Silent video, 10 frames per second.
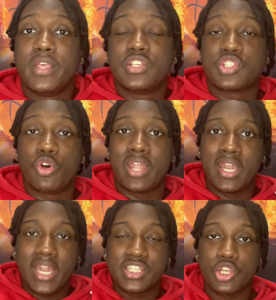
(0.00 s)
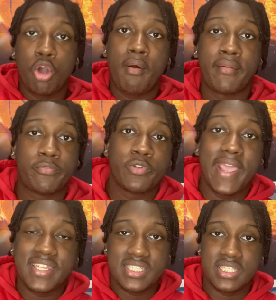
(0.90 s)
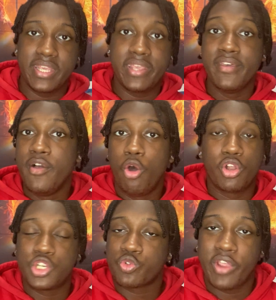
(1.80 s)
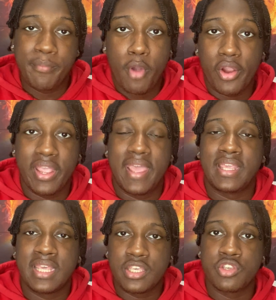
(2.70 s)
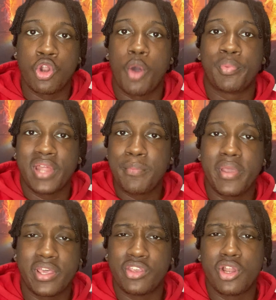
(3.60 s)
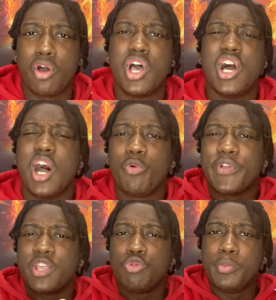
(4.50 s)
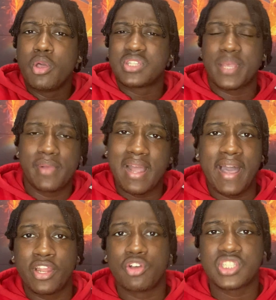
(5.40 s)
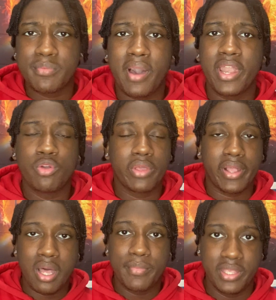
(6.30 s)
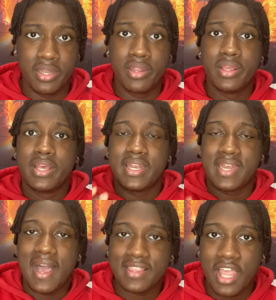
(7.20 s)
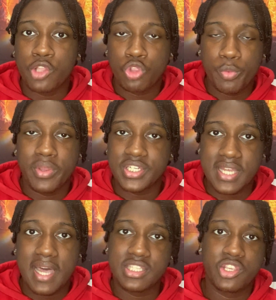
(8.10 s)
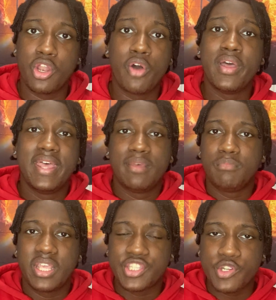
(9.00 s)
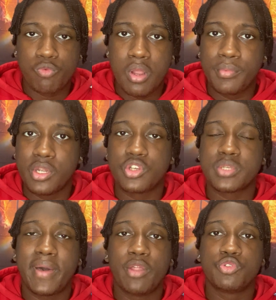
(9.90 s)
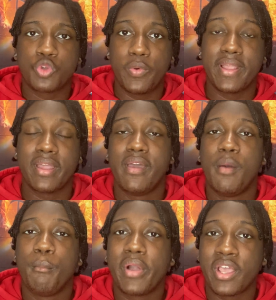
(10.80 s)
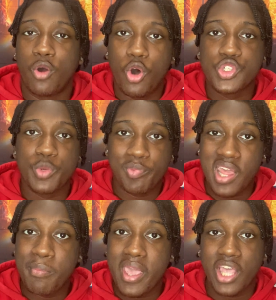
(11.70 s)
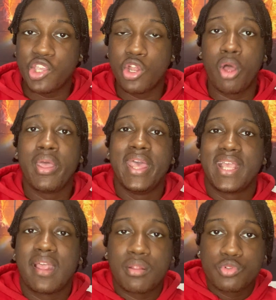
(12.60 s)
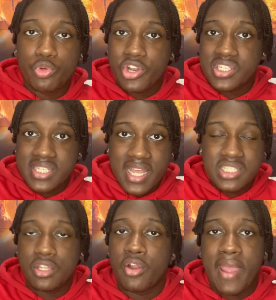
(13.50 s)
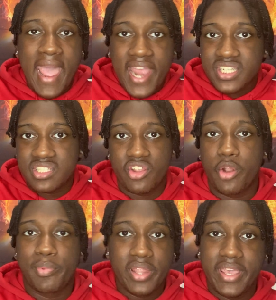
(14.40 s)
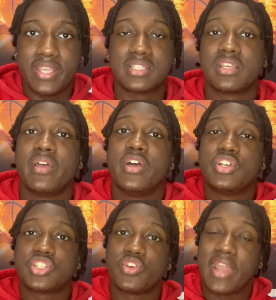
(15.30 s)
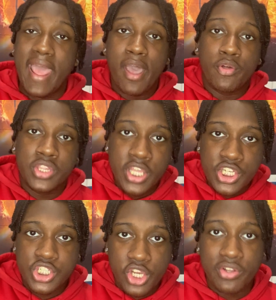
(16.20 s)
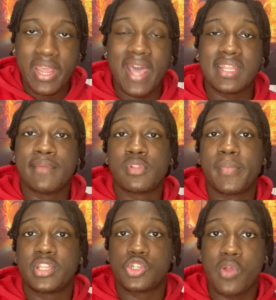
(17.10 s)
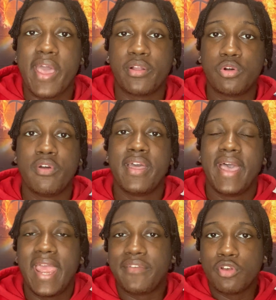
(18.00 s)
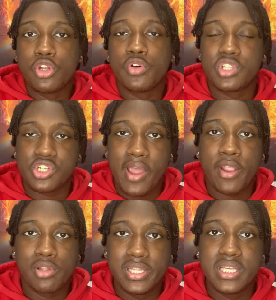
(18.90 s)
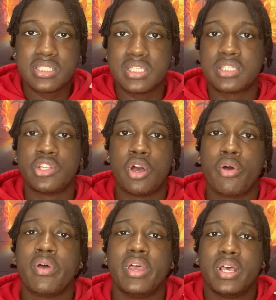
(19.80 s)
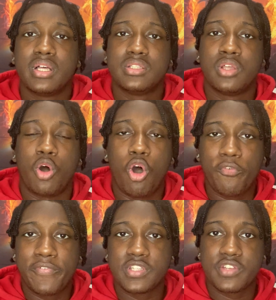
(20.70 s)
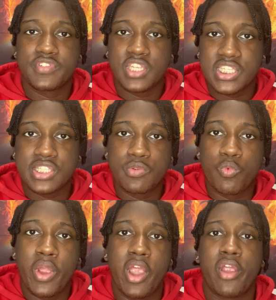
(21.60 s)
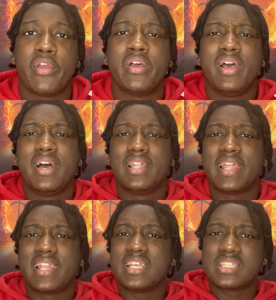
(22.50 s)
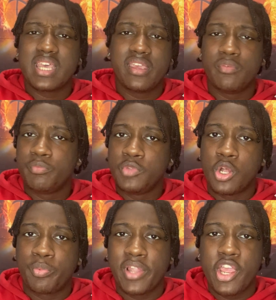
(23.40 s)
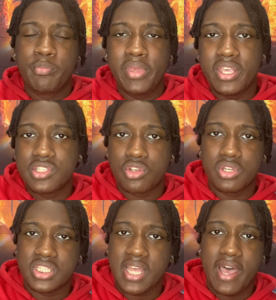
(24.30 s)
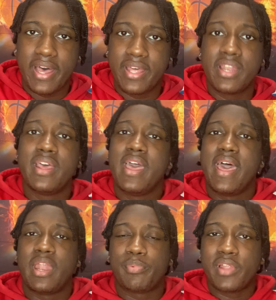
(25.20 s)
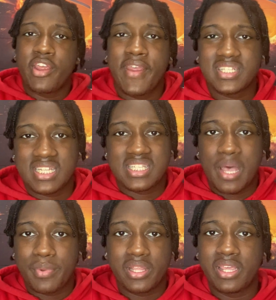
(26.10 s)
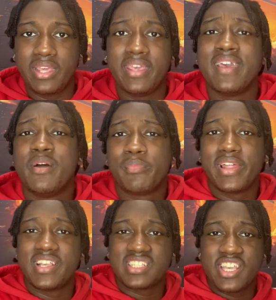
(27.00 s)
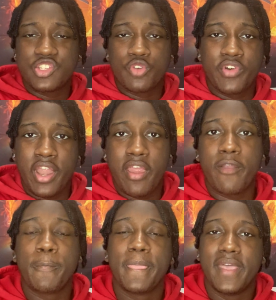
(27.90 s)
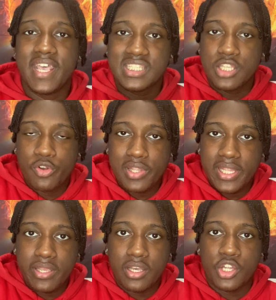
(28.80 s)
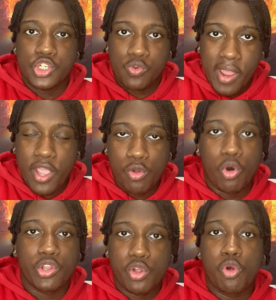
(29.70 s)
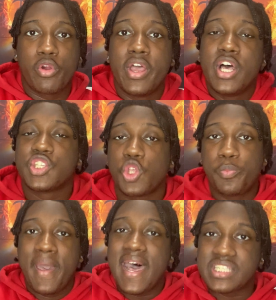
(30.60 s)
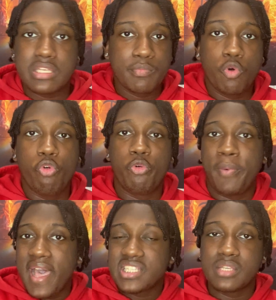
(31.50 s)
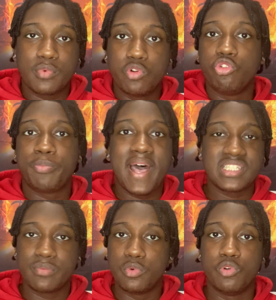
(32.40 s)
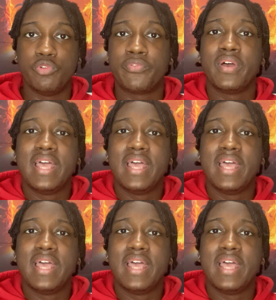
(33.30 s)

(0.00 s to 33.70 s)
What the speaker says: So they needed to go on a free agency or the trade market and get, you know, a playmaker, you know, a Ricky Rubio type of guy, you know, somebody who can come in, knock down three-point shots, and, you know, get to the rim, you know, somebody who's quick but can also play make and, you know, get them through their sets and their actions and their plays. So now this year they had to implement the triangle. And you don't know what the triangle is. It's, you know, the offensive system where, like, let's say, you know, player B is on the side and then player A is at the top of the key. Player C is over there. It's literally a triangle on the court. So you pass it, move, pass it, move, pass it, move.